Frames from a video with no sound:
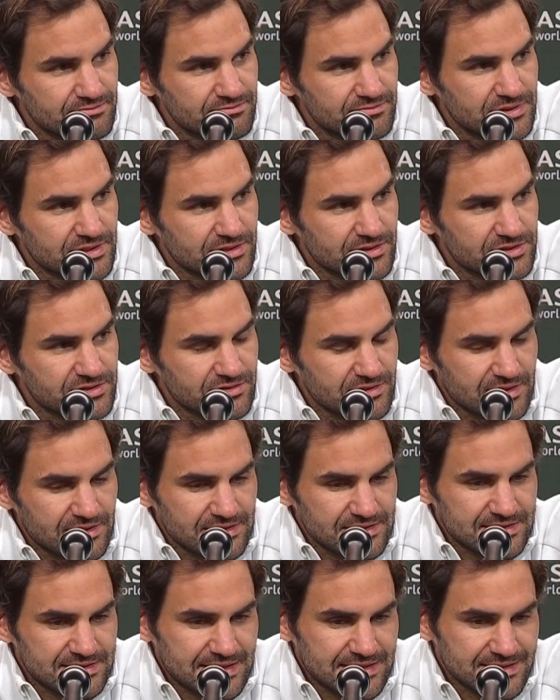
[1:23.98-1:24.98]
because you can
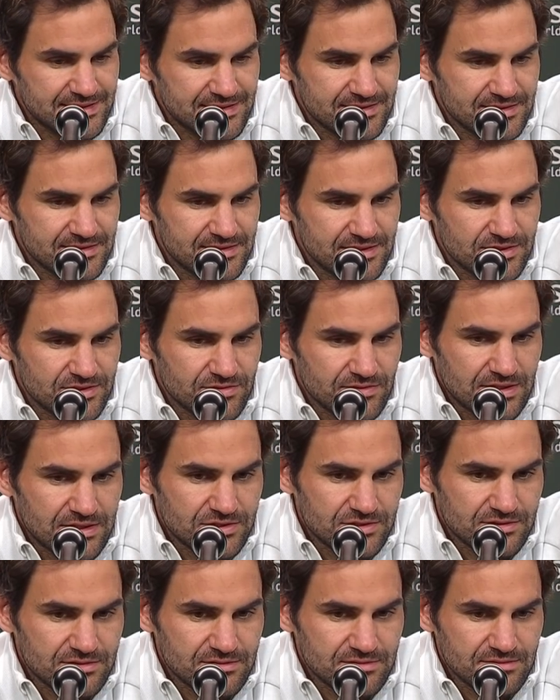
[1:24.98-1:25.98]
assess the
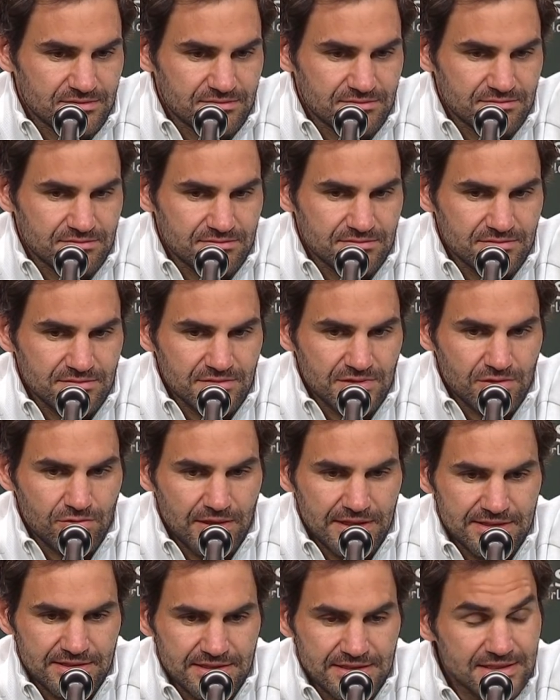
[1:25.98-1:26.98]
situation
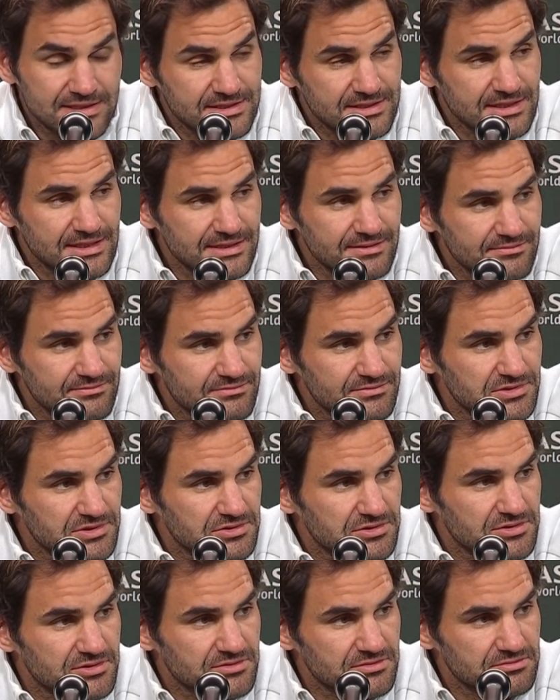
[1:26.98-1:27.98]
quite easily.
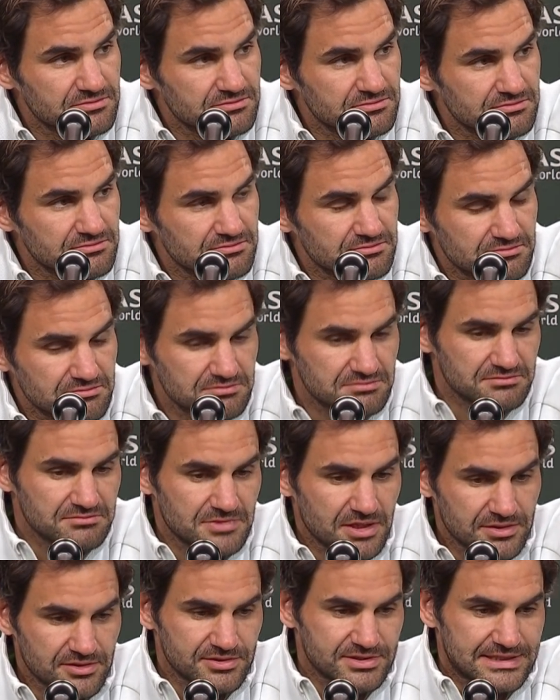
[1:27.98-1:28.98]
You're
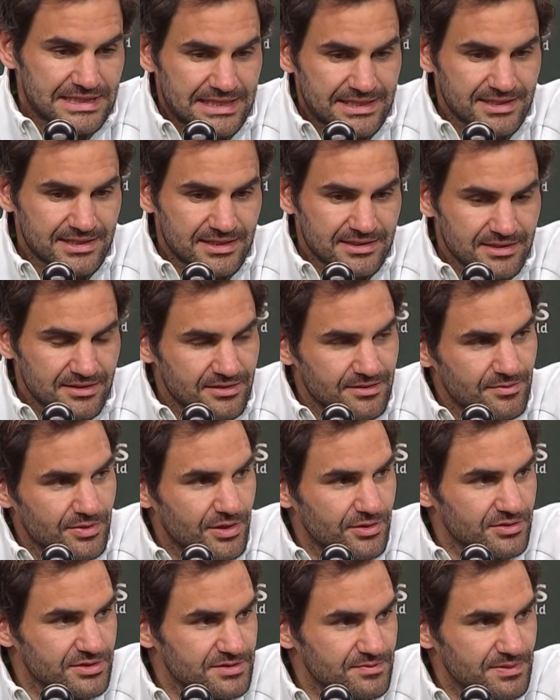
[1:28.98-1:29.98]
understanding that the
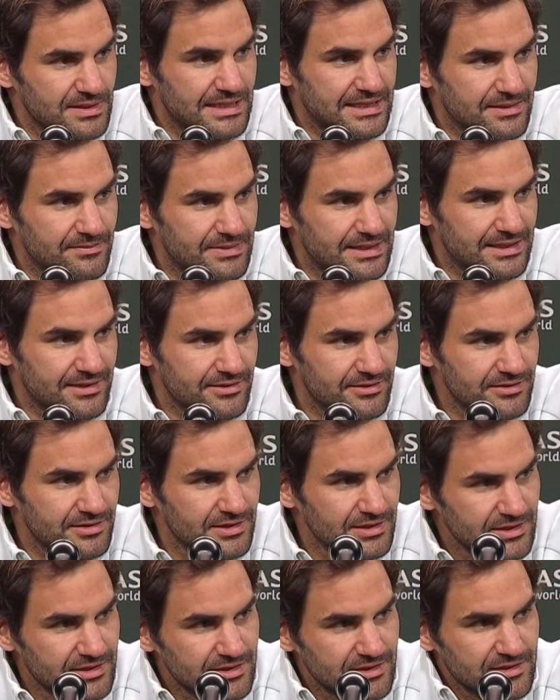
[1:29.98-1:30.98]
opponent's playing better.
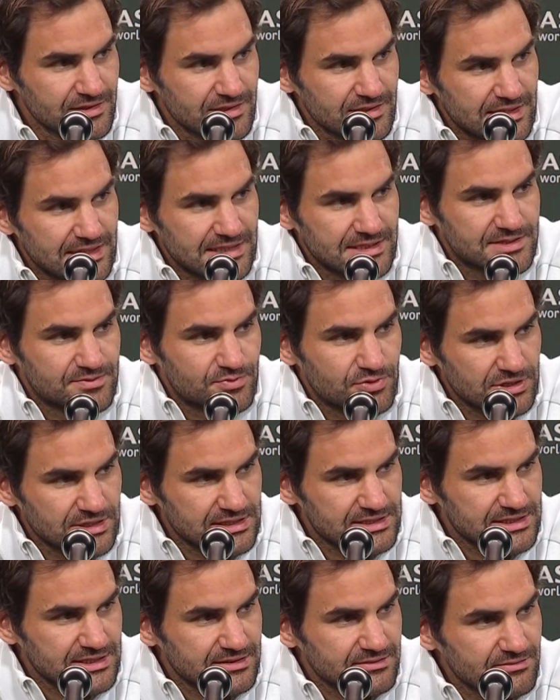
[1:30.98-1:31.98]
It's
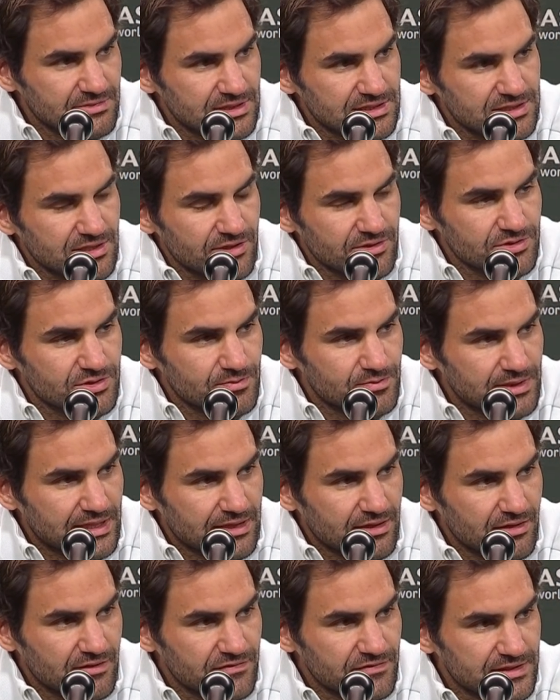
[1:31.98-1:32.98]
breezy. It's hard to play
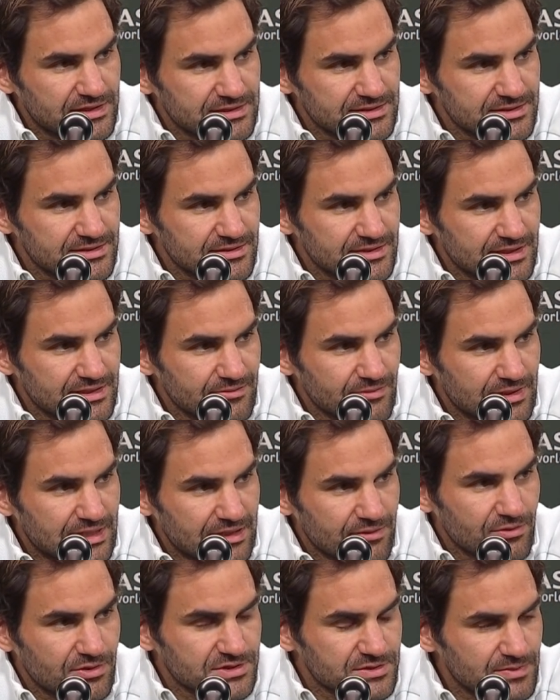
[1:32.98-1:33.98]
offense. And when
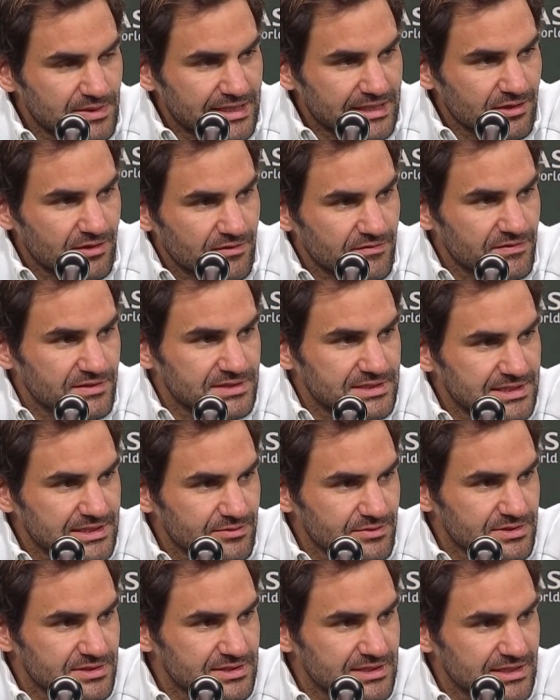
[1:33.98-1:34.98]
I was playing offense, he
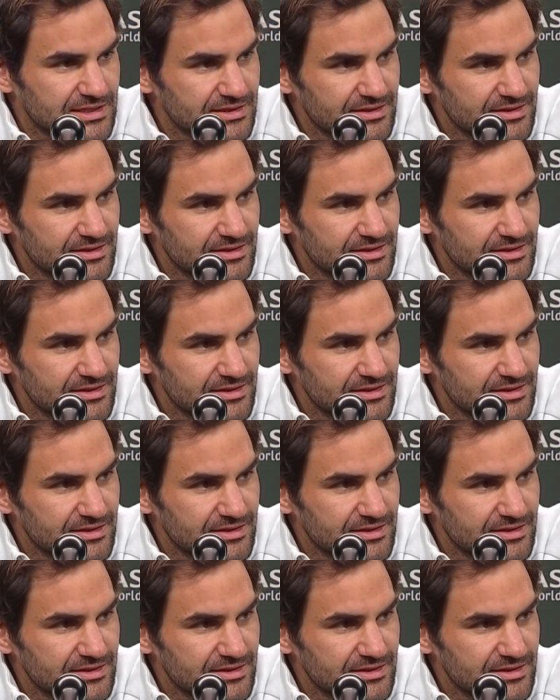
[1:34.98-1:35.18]
was